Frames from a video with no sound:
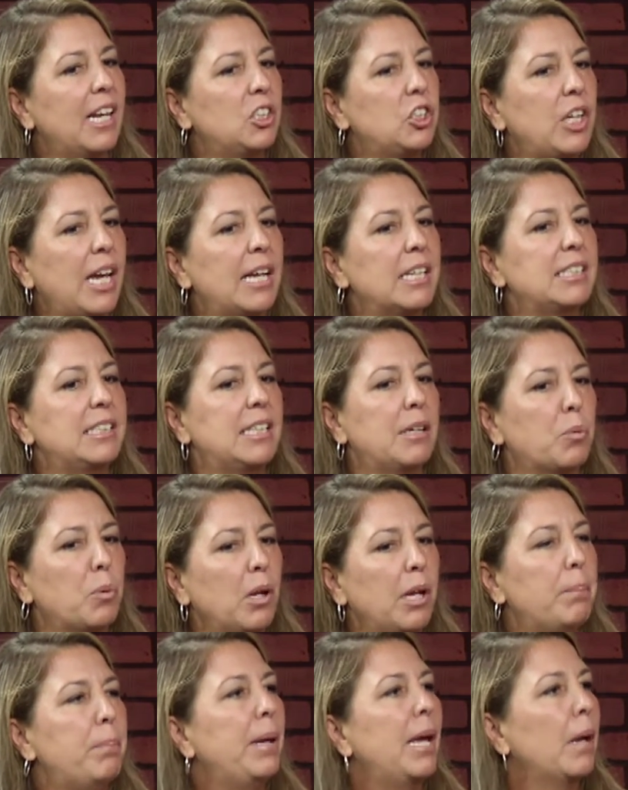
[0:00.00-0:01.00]
chance to
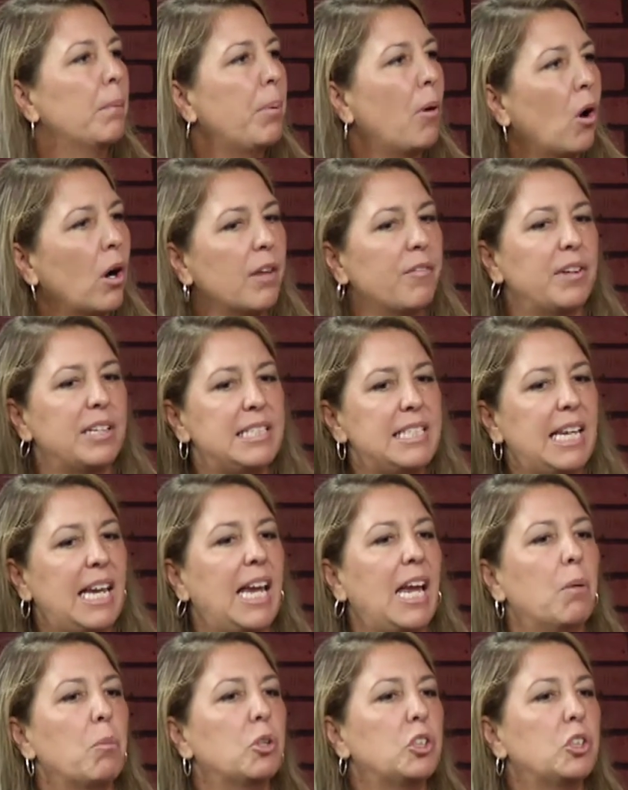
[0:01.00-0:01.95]
really be a part of a team,